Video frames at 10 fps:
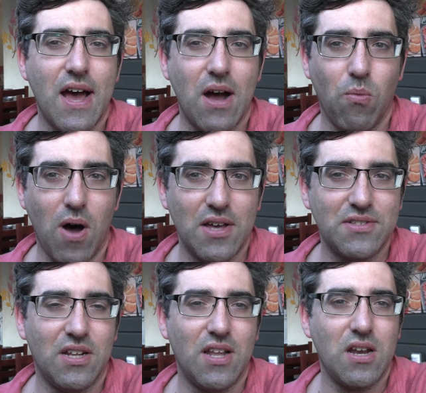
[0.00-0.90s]
uh,
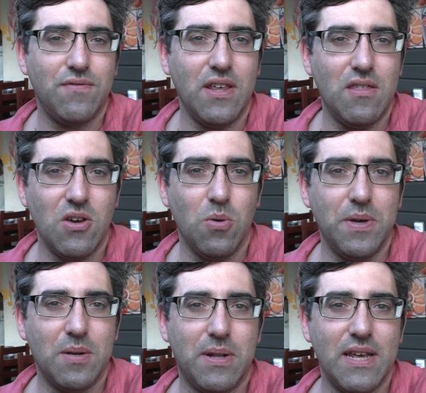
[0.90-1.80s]
was a lot of
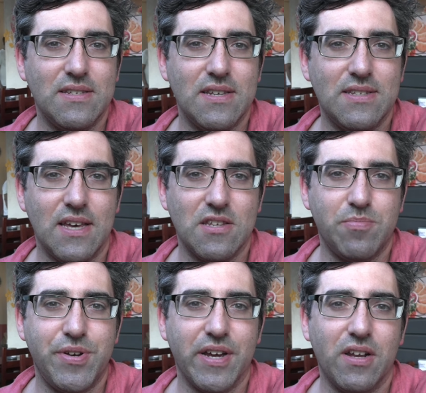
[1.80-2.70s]
Ethiopian places in this
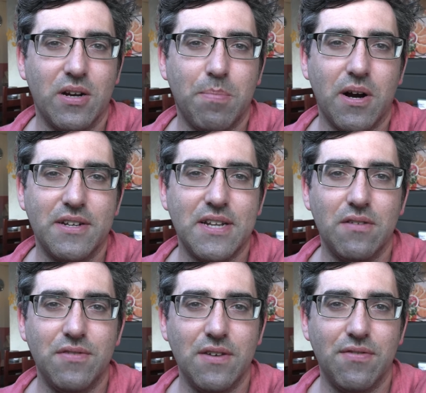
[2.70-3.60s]
particular part of
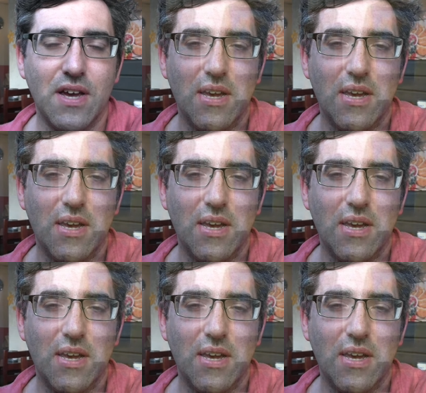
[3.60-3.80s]
Tel Aviv,